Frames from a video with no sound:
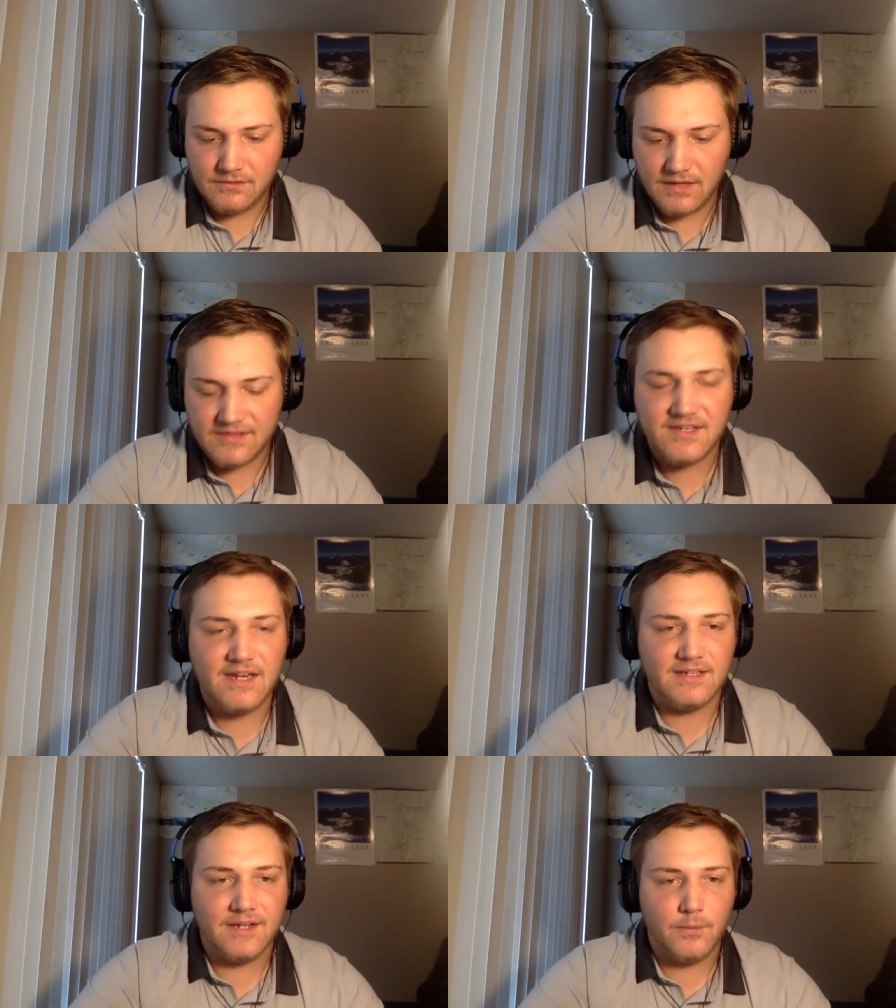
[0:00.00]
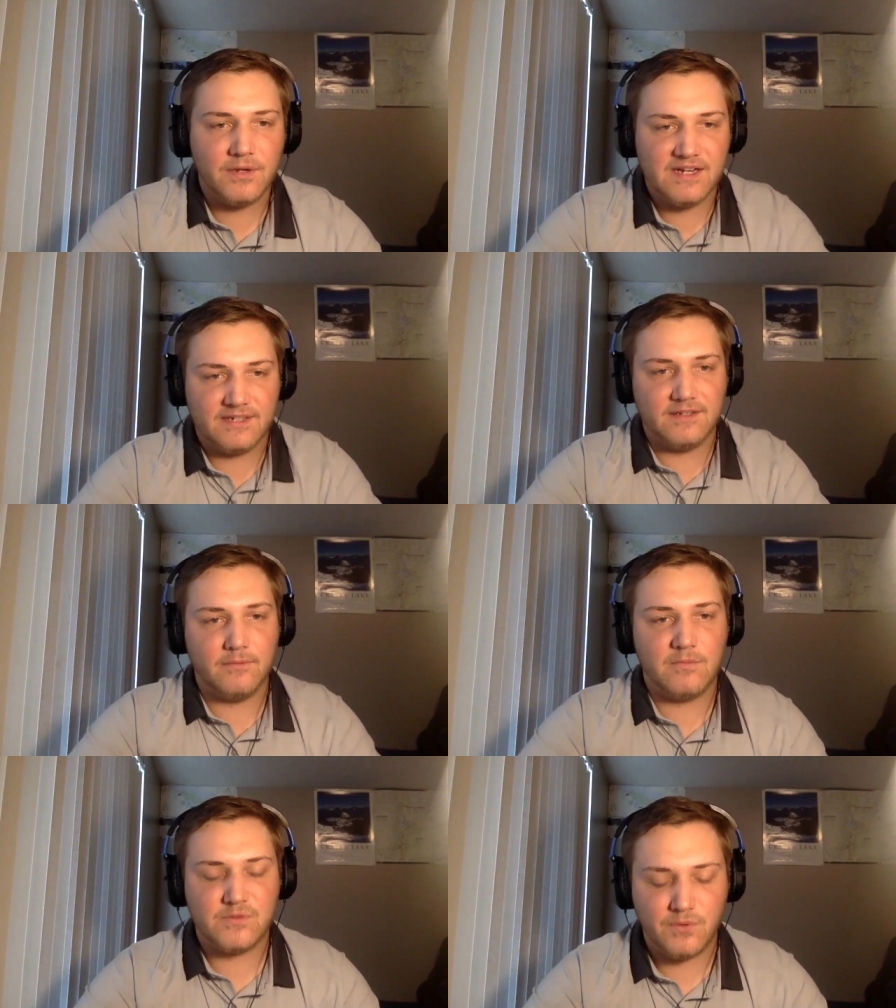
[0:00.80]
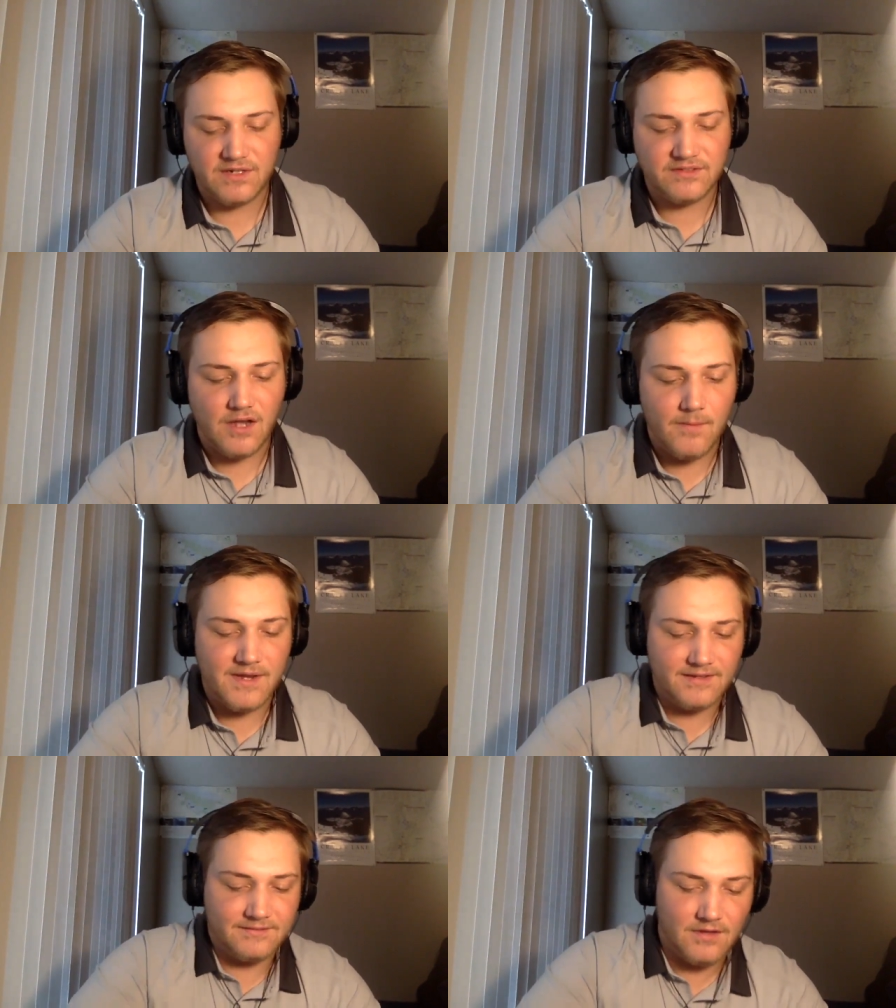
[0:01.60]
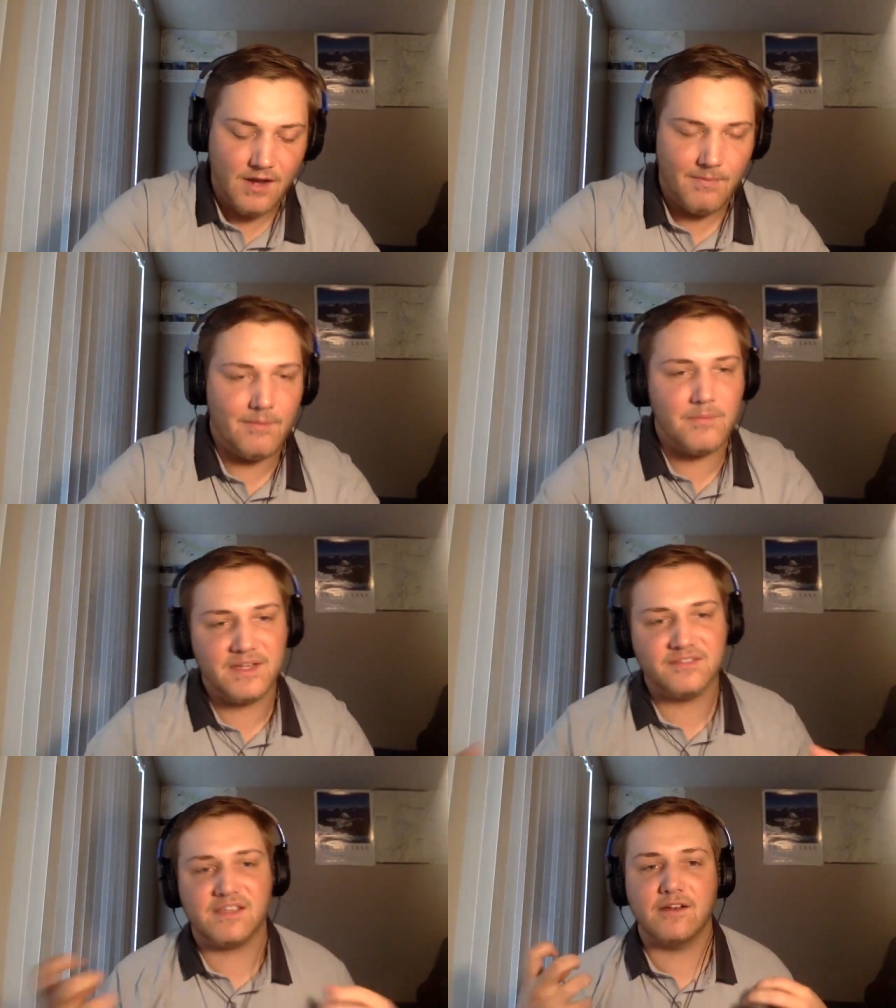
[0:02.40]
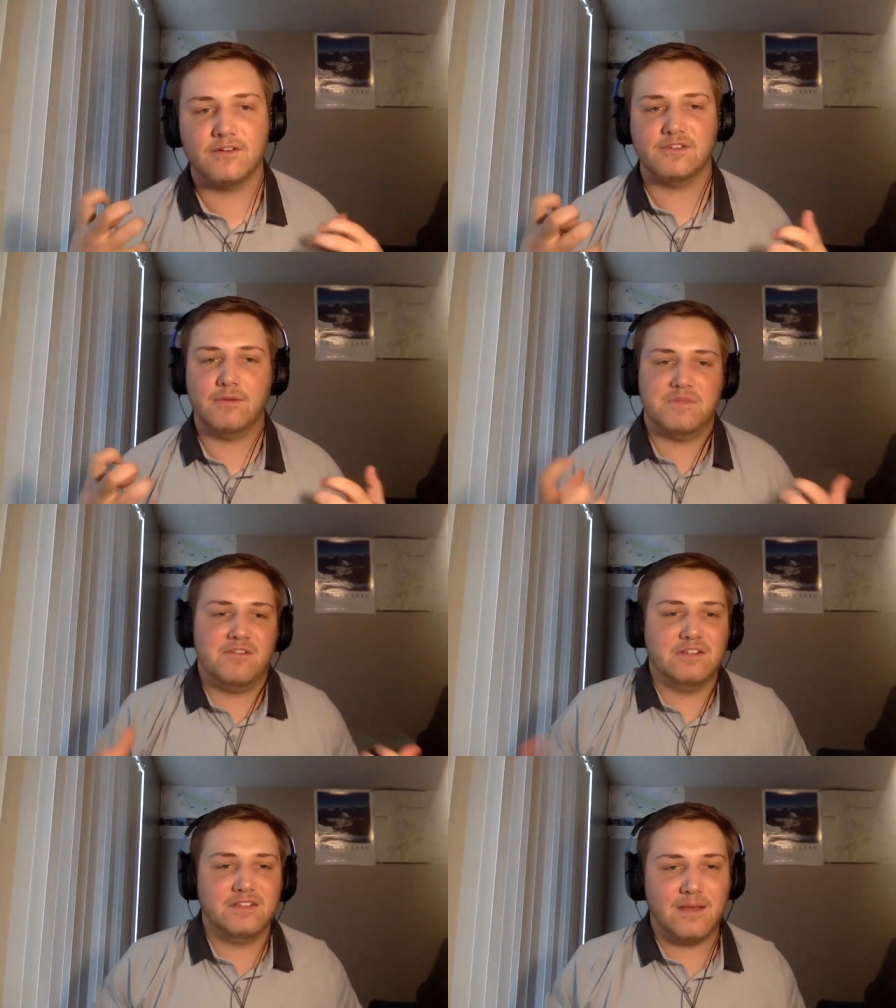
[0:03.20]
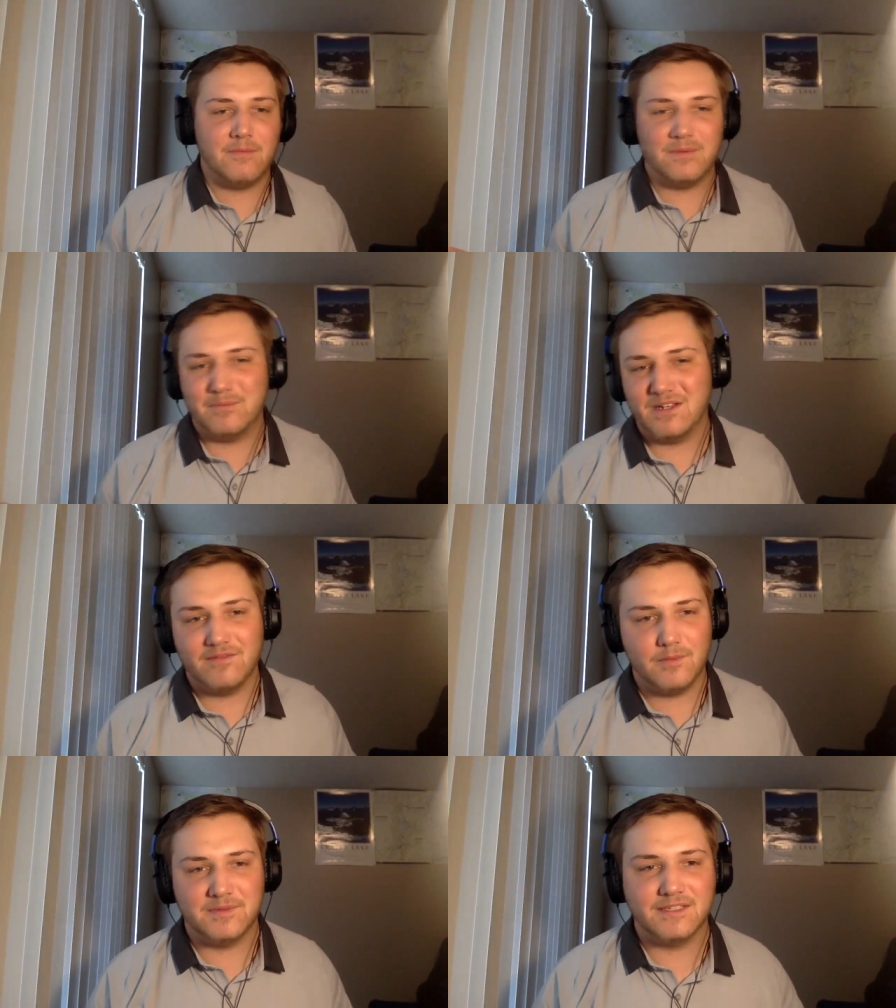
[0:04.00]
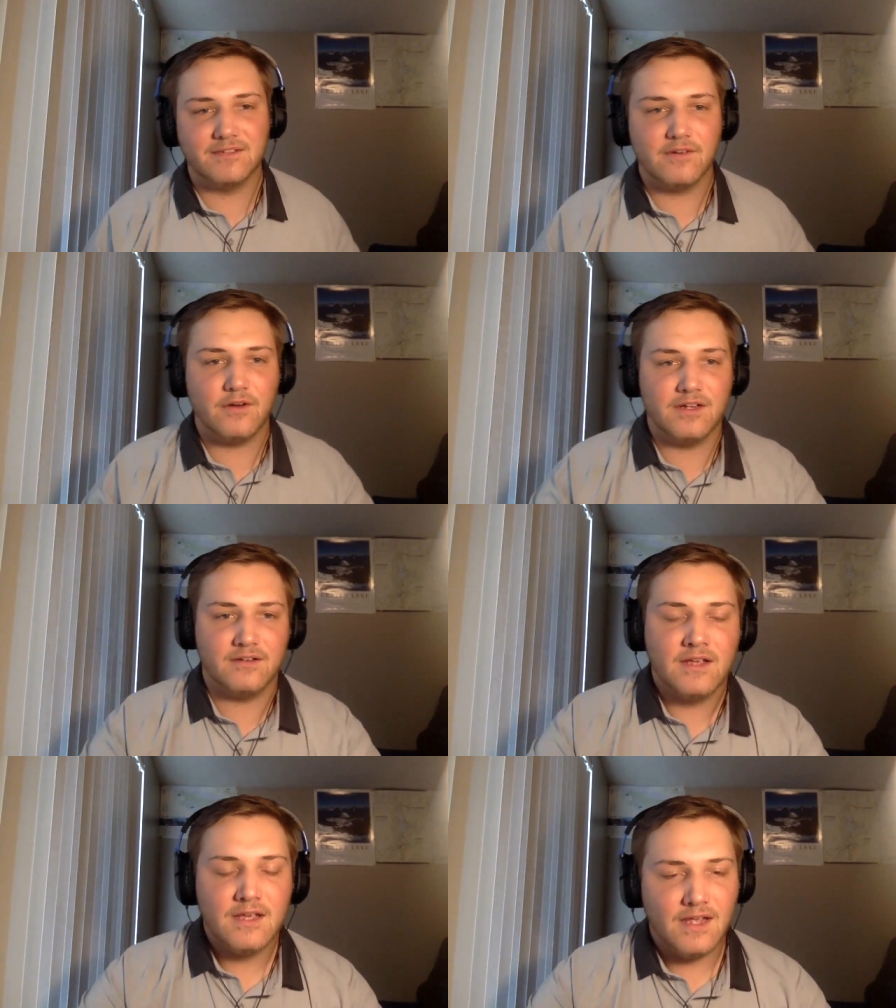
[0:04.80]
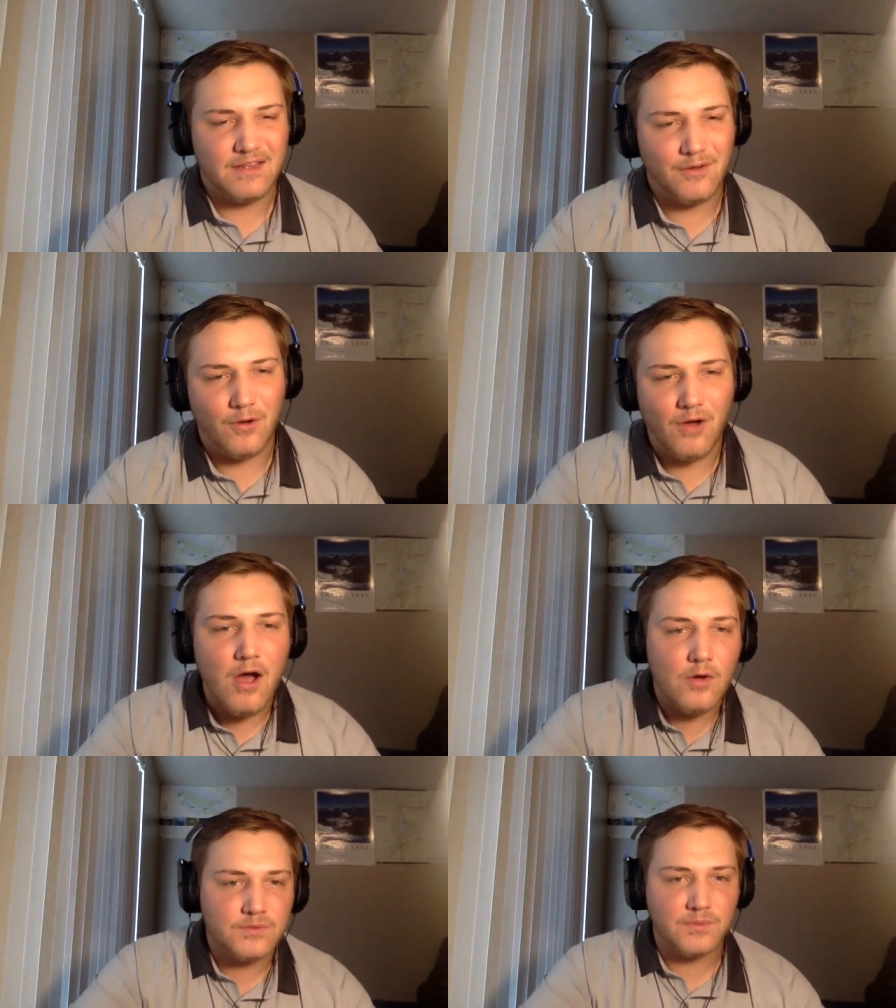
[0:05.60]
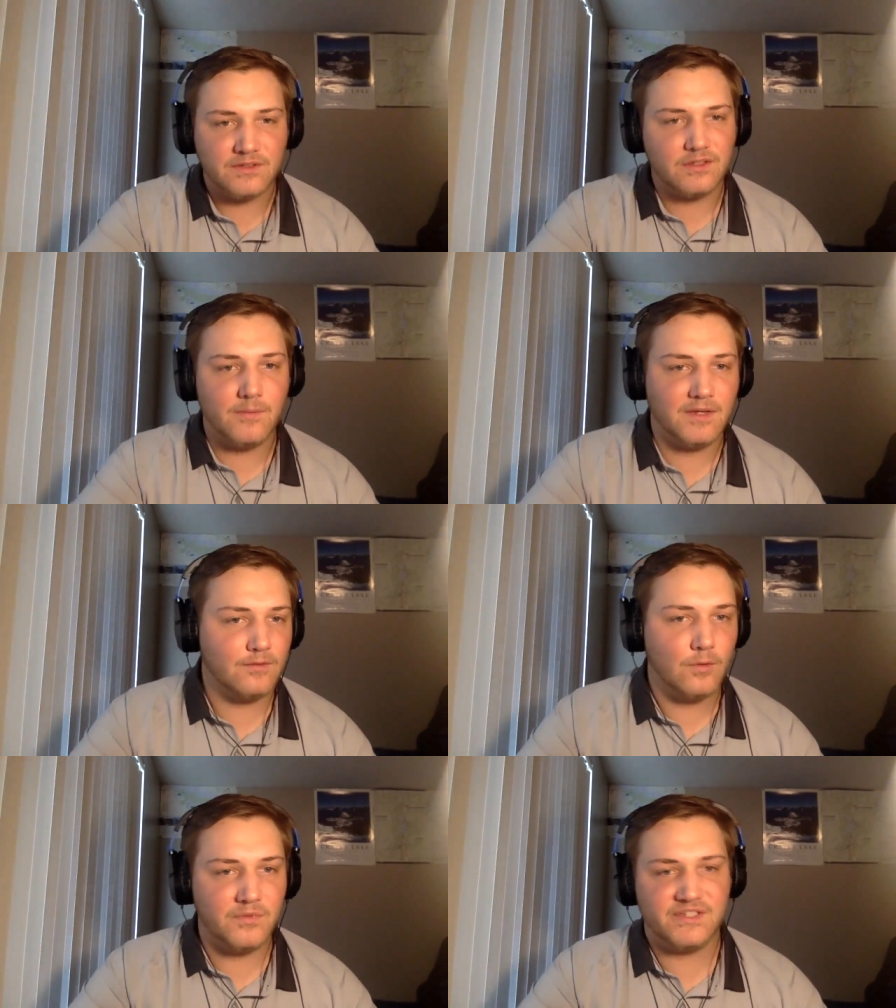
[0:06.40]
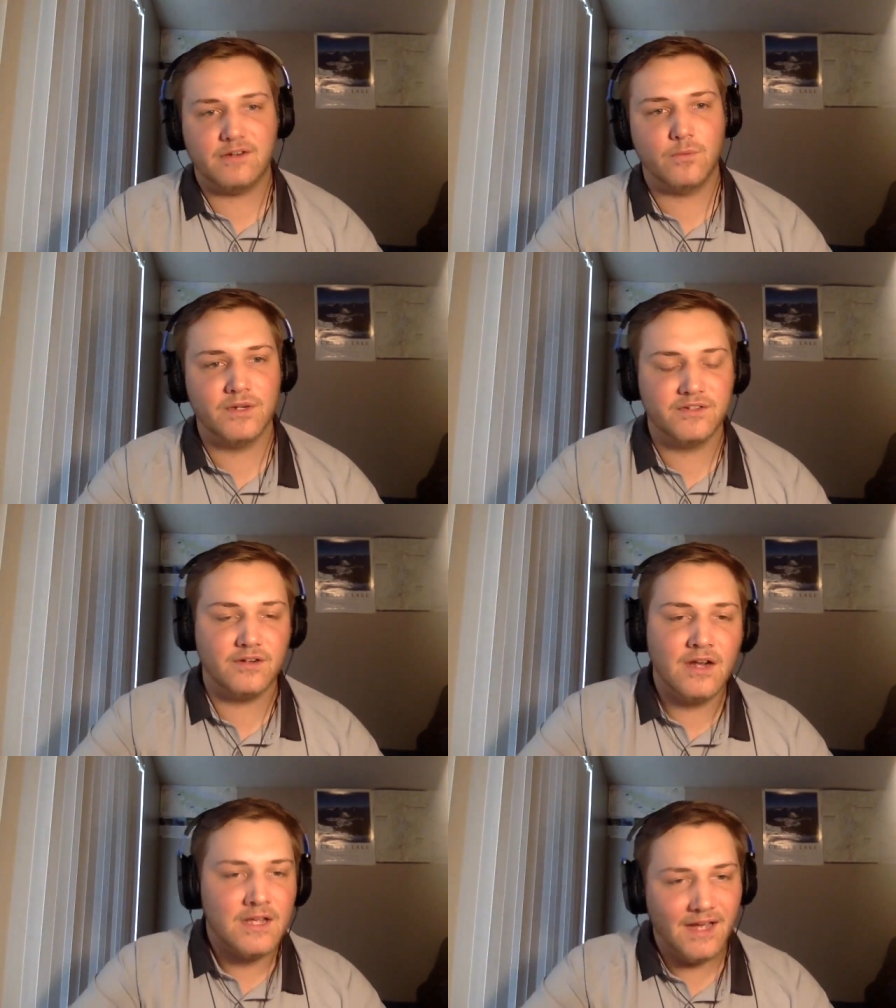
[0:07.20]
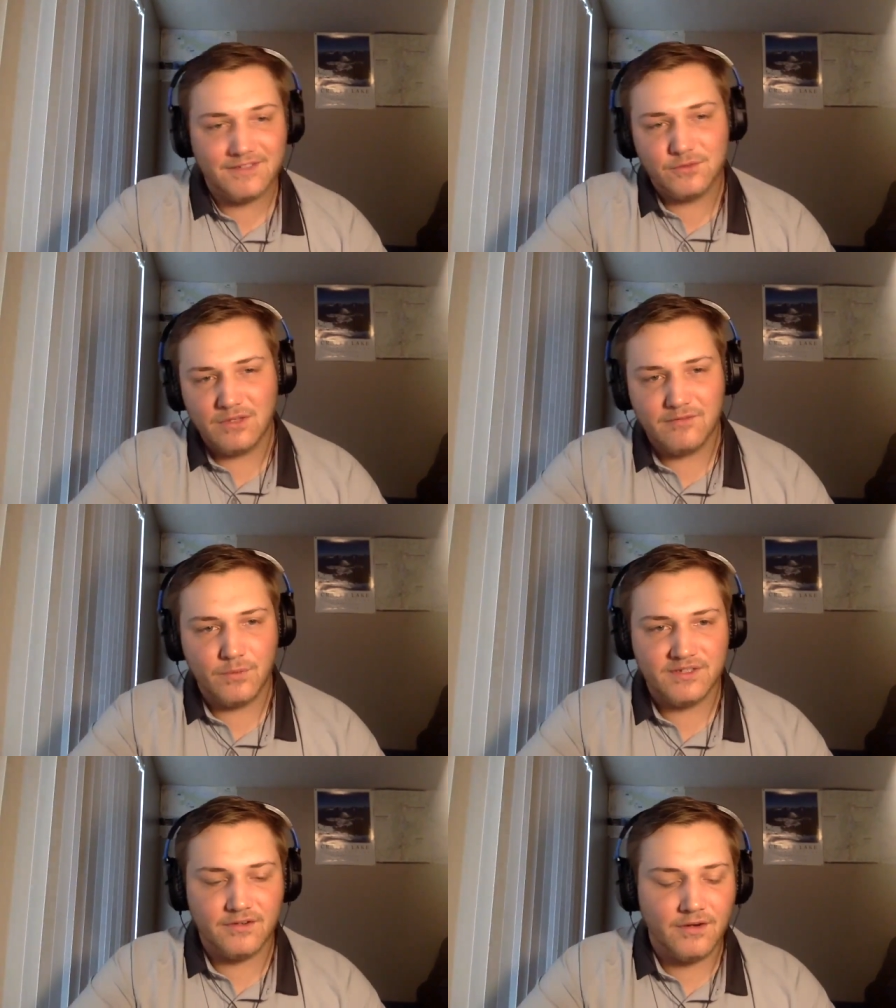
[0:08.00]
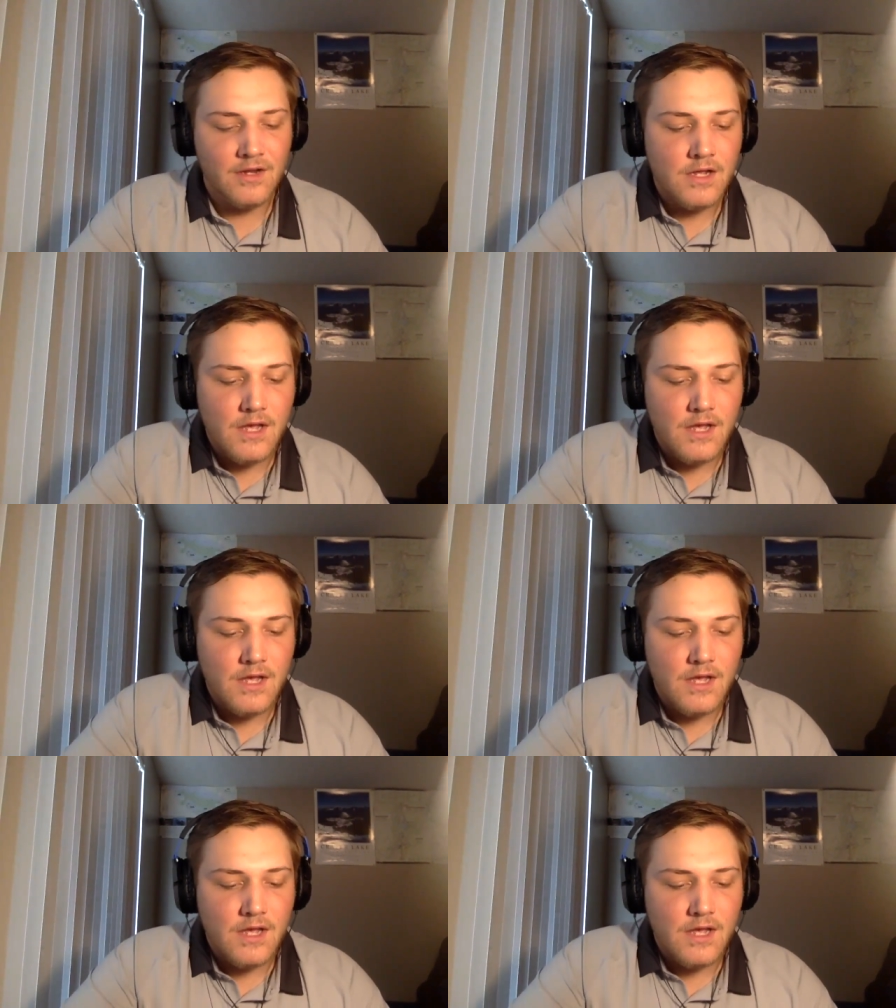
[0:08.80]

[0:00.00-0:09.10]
It's getting there. We're getting there. Spring's coming. I'm a big skier, so I'm not really that big of a believer in the whole, oh, spring's coming and we're almost out of winter. I do love winter.